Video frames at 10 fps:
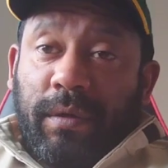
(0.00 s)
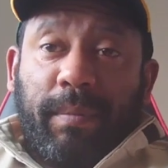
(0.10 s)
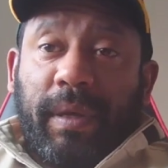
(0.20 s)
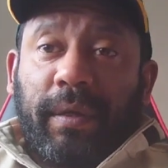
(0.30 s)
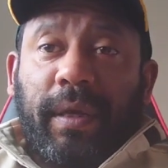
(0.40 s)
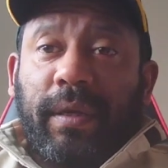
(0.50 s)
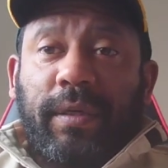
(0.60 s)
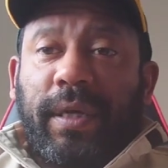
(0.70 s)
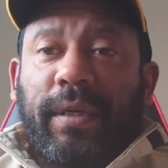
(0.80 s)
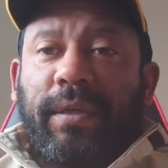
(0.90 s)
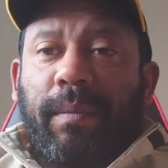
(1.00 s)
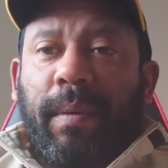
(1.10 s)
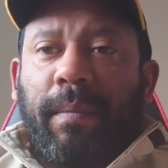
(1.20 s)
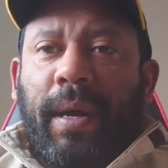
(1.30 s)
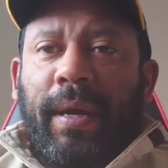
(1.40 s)
It's milking the system
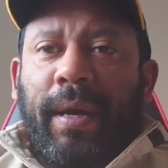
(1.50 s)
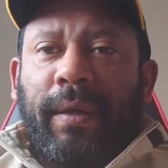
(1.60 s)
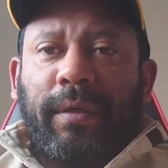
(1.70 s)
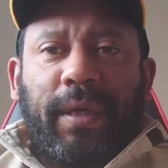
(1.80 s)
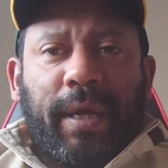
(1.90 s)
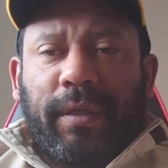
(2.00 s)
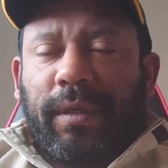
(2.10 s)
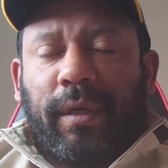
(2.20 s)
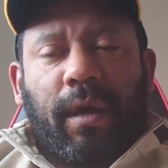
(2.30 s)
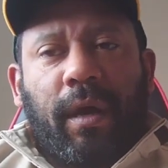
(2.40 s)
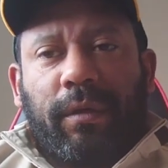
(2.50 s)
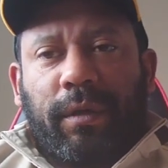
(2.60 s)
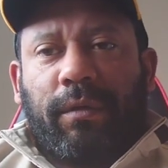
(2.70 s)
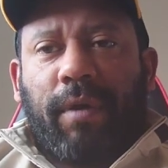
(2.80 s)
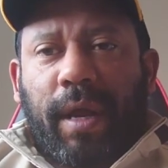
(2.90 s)
in my eyes. Yes, the
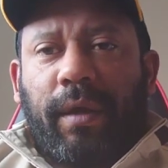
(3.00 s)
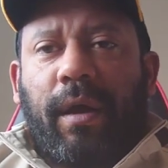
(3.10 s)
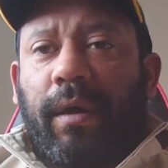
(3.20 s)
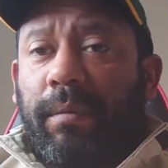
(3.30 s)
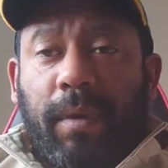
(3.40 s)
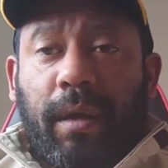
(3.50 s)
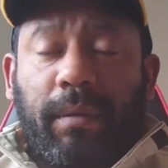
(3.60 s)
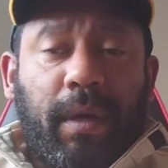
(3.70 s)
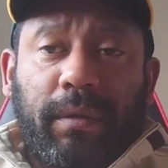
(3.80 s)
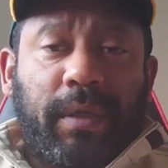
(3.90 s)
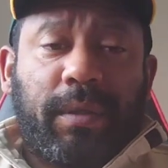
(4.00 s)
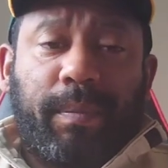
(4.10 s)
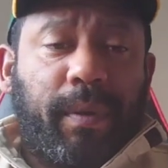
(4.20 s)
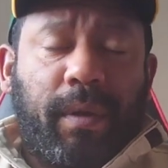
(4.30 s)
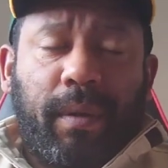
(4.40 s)
card's a great card. I'm not
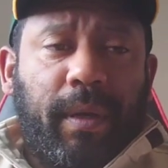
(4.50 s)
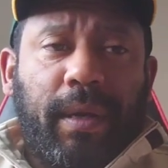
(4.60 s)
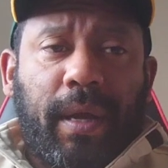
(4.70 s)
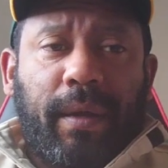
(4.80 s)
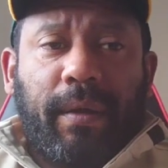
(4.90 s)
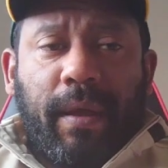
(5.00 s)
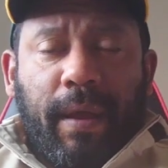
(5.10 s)
disputing that.